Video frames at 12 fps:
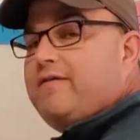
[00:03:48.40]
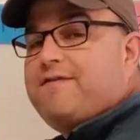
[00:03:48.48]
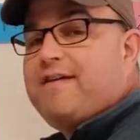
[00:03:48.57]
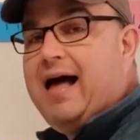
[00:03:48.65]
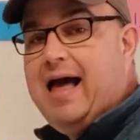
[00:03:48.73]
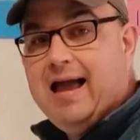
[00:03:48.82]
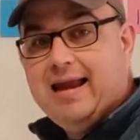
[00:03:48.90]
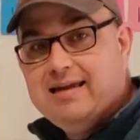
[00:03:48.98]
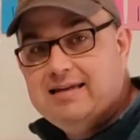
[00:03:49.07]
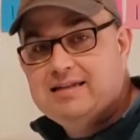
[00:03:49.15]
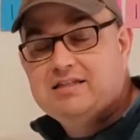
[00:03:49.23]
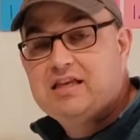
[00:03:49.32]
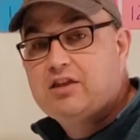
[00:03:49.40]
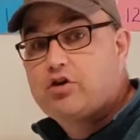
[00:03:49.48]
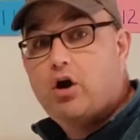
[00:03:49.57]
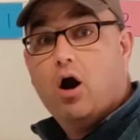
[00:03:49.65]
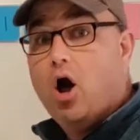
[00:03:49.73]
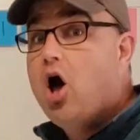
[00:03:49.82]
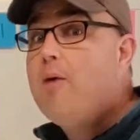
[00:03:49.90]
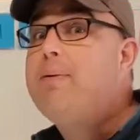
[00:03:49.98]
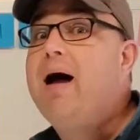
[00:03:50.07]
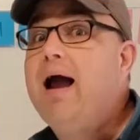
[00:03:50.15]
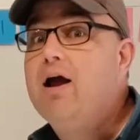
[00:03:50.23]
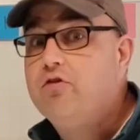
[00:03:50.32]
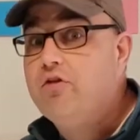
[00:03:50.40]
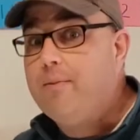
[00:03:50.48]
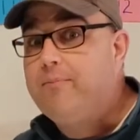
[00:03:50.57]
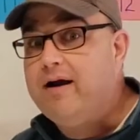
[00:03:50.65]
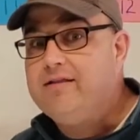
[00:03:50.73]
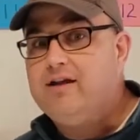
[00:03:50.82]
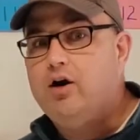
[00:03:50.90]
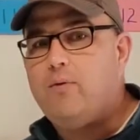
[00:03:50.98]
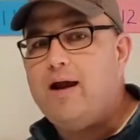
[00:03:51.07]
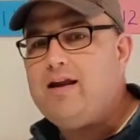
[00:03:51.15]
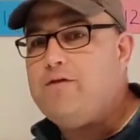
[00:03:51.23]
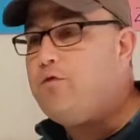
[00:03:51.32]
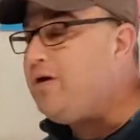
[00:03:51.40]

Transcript: find is that they're all piled up right there, right? If we